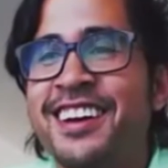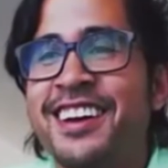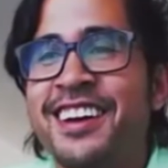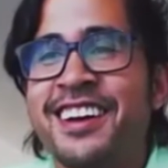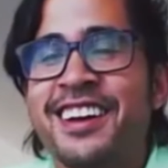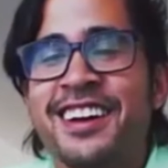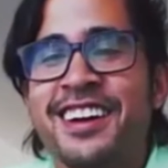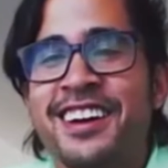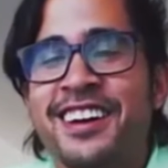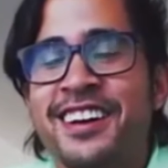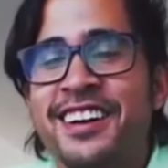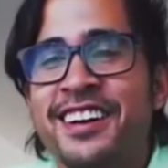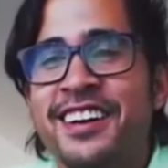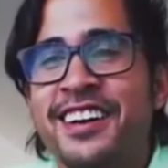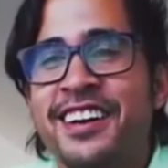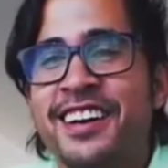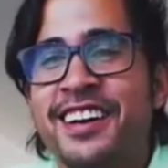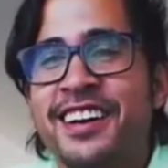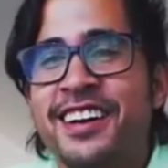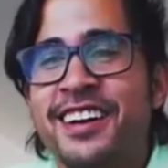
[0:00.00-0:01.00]
Yeah.
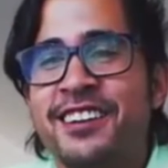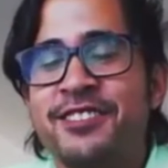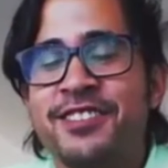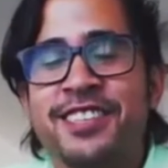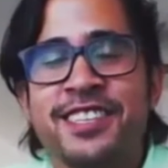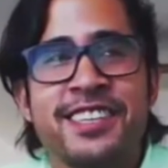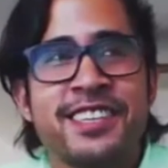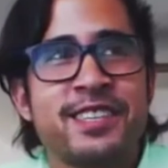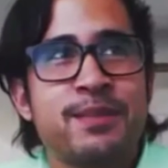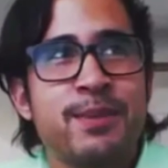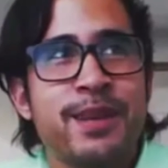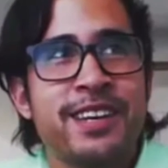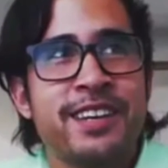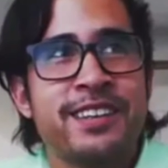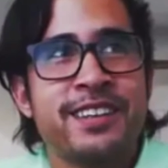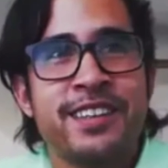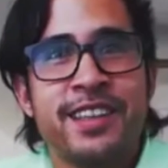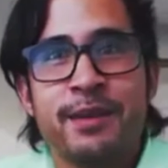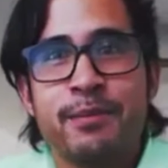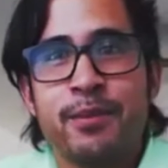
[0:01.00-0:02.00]
I recently
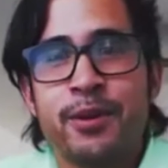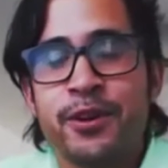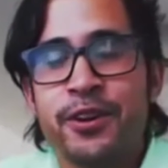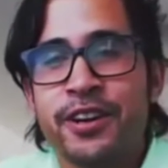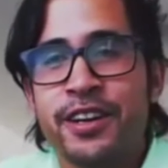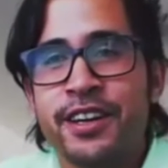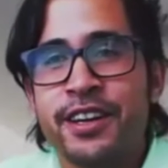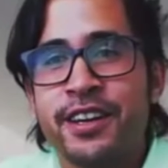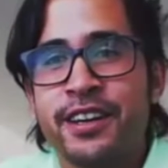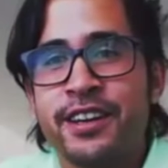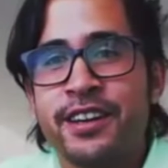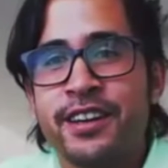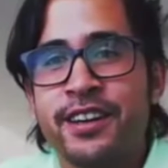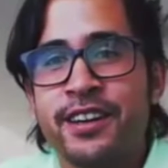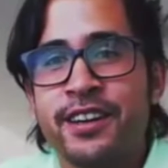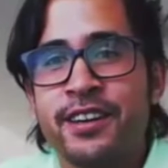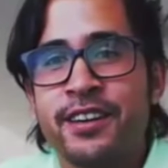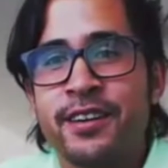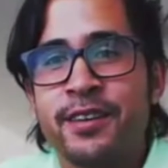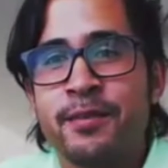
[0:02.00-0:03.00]
expanded to that market.
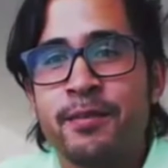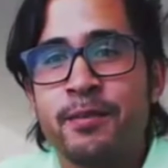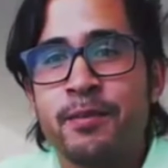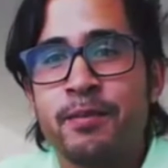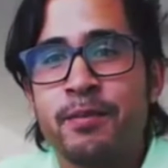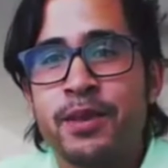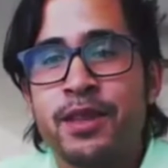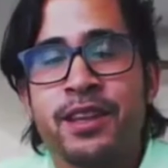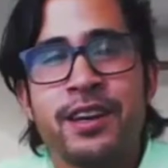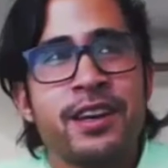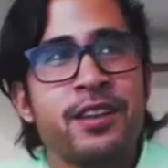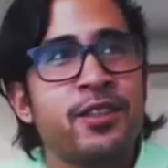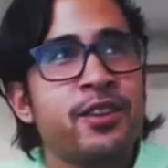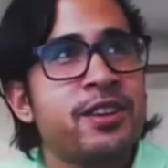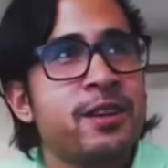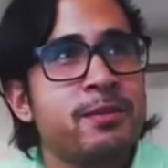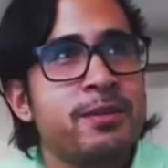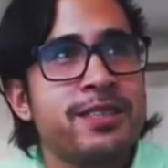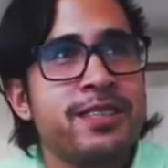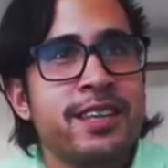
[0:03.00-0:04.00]
But then
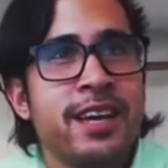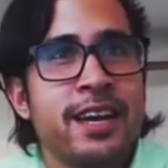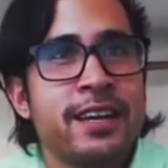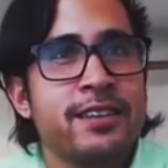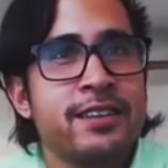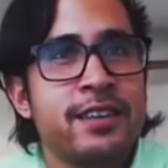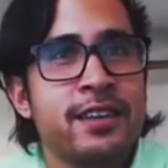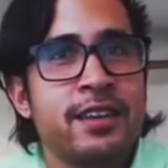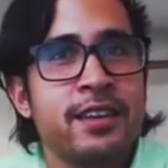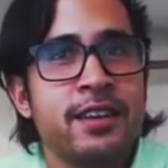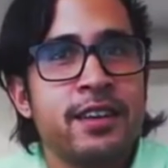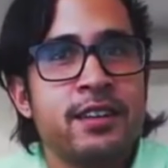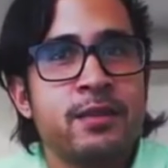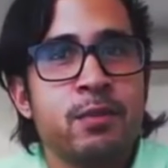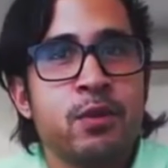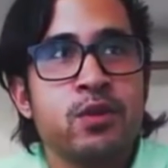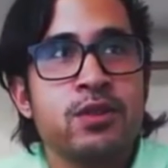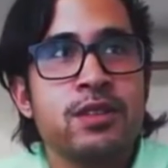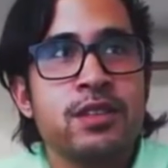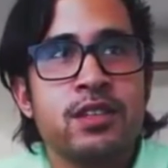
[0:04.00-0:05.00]
I looked up stats, and
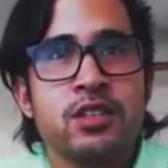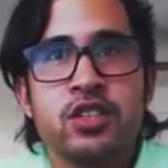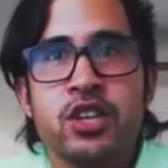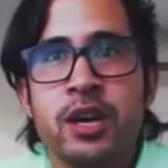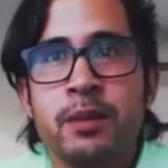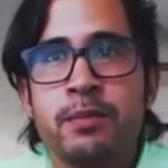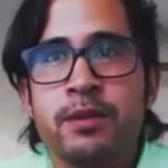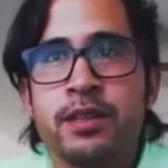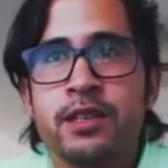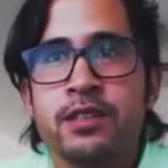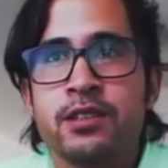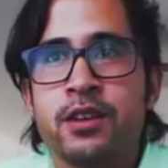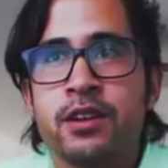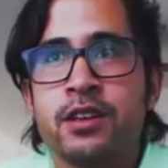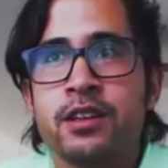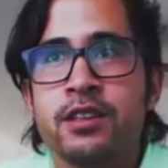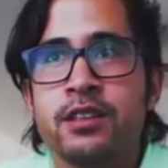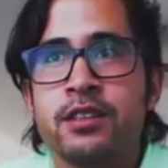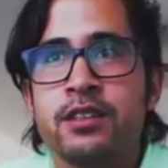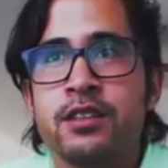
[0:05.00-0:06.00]
it's mostly a
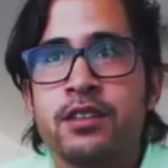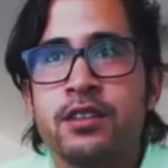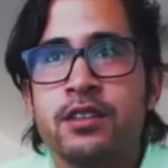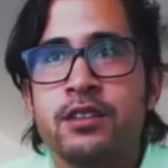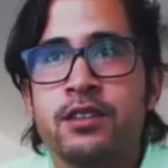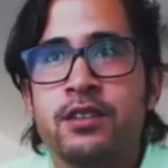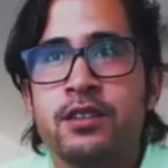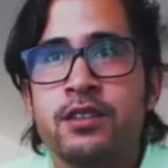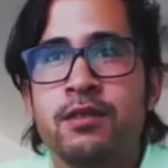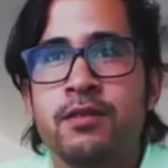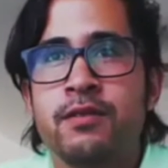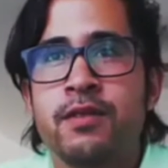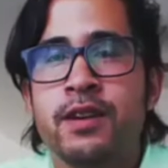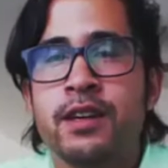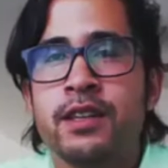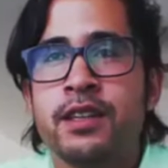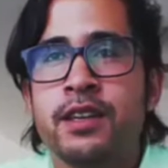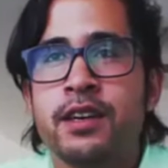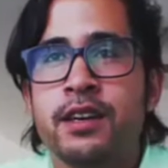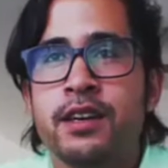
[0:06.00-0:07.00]
Japanese audience. Do you
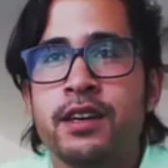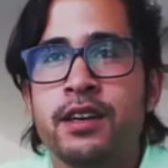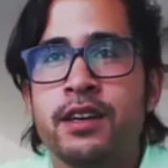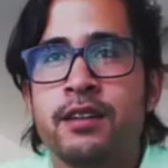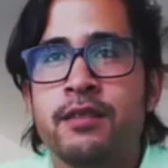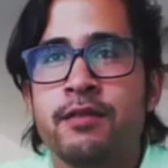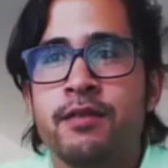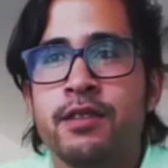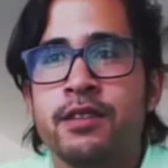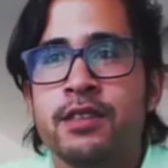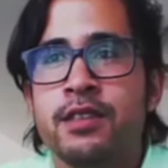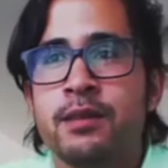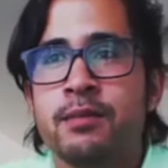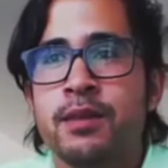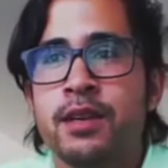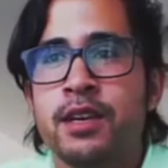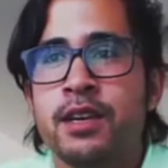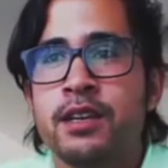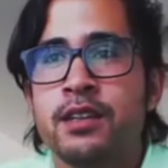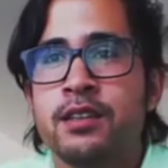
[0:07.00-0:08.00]
find that kind of the
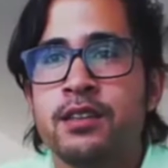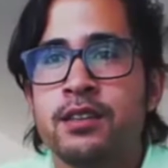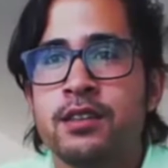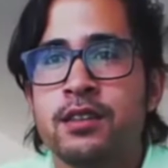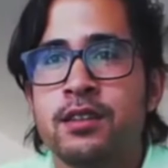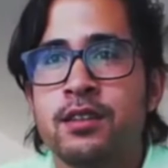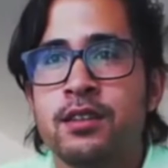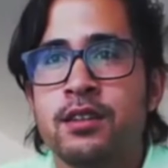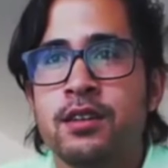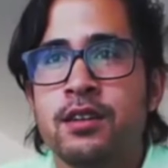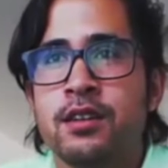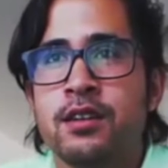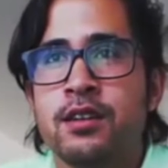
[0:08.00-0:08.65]
same case?